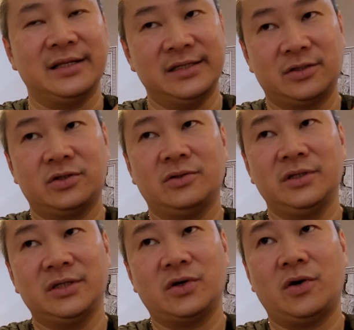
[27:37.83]
So
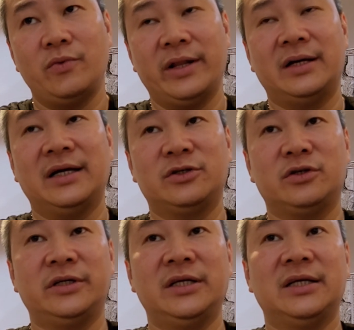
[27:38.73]
this COVID
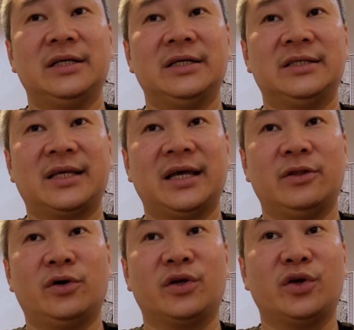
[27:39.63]
actually is
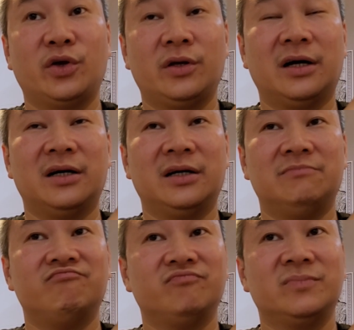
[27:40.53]
cannot
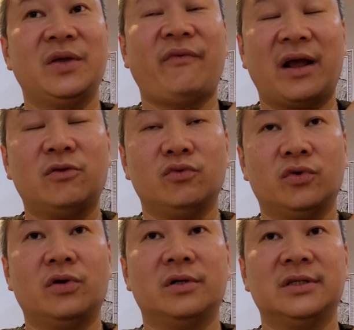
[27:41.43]
difficult to
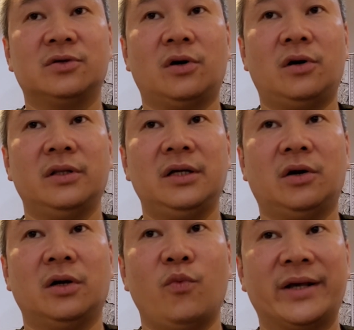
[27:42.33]
cure. It's only
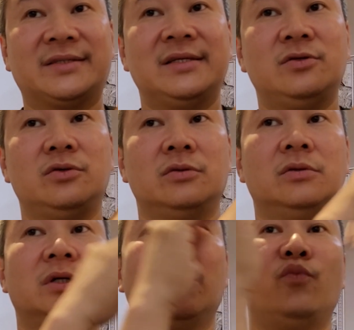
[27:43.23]
got a vaccine to
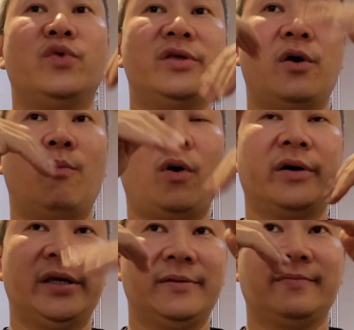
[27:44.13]
with your
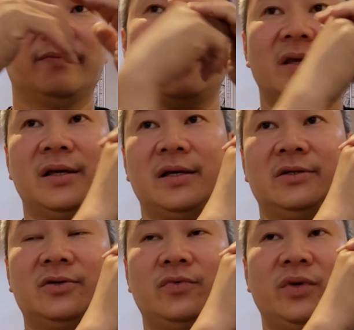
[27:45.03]
body.
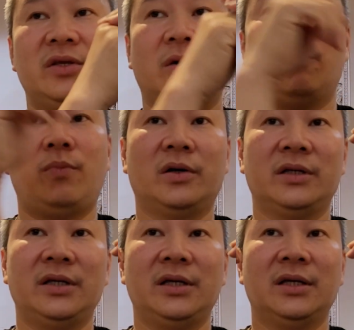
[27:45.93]
So with your body,